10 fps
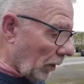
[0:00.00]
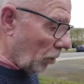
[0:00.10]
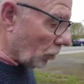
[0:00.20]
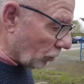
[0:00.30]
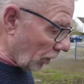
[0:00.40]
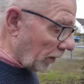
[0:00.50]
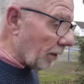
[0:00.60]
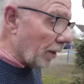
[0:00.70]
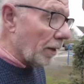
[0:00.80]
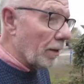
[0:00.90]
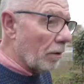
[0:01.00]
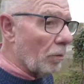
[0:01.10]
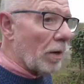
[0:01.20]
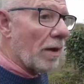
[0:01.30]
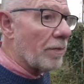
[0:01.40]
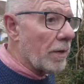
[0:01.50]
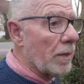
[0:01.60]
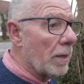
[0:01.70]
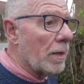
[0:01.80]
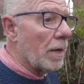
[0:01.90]
Looks like we have
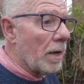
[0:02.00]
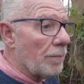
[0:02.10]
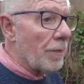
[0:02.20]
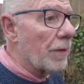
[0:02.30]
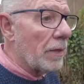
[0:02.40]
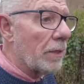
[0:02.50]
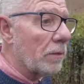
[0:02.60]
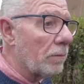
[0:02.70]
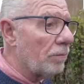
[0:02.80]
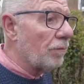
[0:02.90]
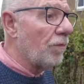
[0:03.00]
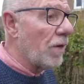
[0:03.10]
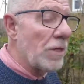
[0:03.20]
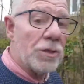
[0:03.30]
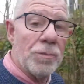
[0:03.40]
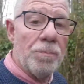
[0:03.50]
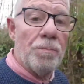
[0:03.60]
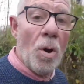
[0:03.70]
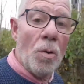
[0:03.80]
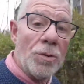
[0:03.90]
another little village
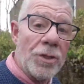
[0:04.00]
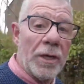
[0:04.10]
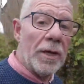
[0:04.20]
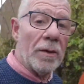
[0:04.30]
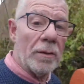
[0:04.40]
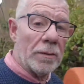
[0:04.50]
pond here.